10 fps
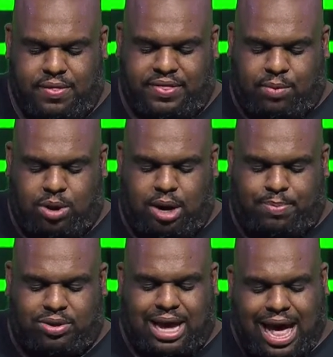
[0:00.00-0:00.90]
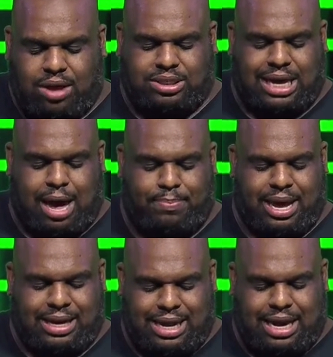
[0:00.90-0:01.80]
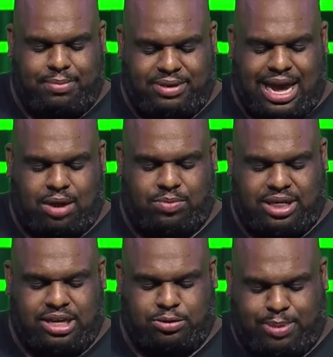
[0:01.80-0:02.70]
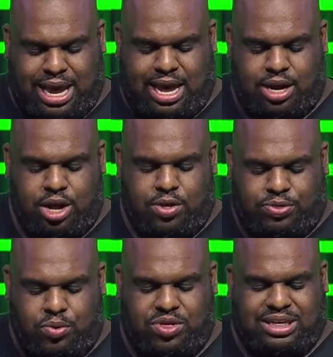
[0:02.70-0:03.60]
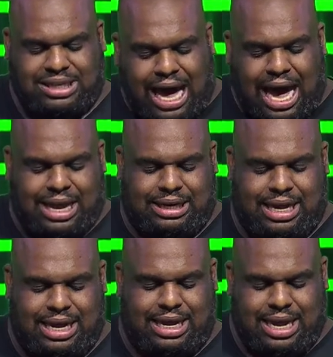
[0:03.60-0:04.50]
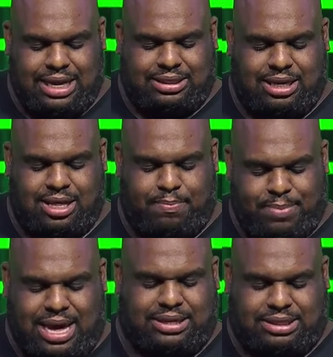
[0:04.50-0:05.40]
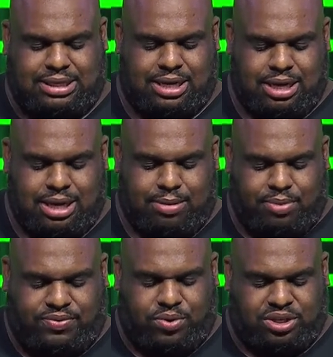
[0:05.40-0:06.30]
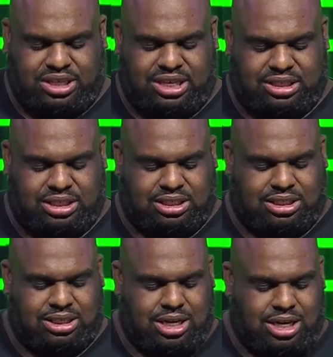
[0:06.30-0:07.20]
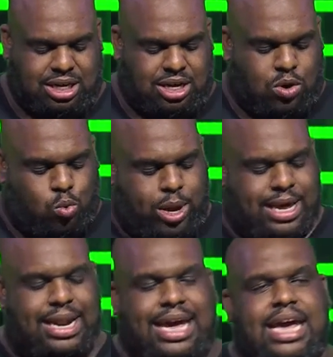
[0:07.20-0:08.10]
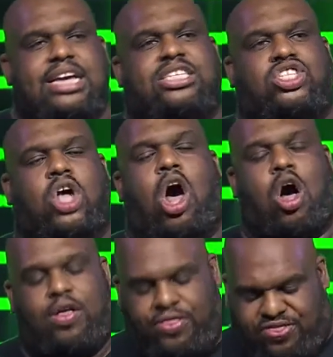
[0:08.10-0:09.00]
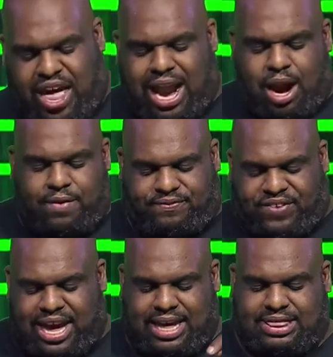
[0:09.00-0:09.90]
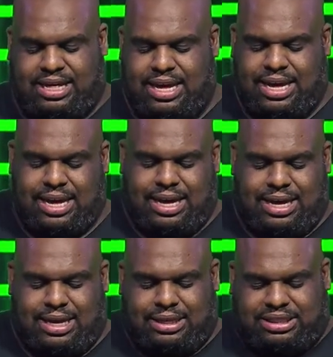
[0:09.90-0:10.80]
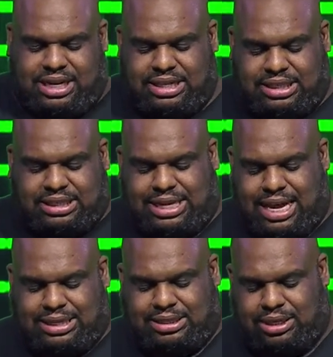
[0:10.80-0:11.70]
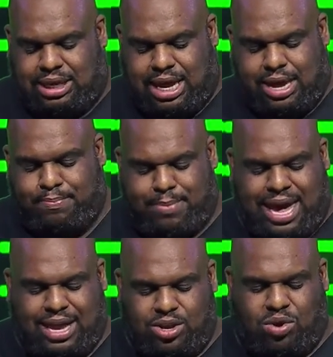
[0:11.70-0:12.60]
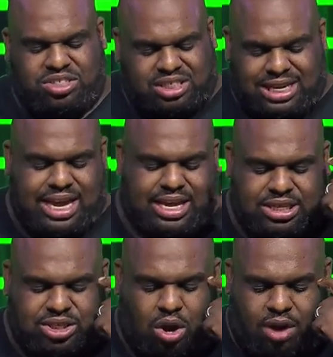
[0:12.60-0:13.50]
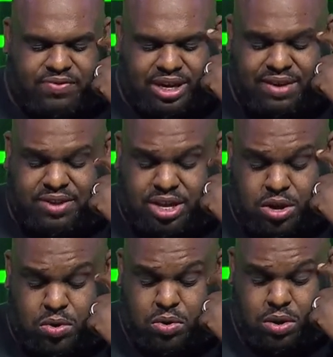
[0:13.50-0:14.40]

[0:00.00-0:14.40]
they went up on the housetop and let him down with his bed through the tiling into the midst before Jesus. When he saw their faith, Jesus said to him, Man, your sins are forgiven you.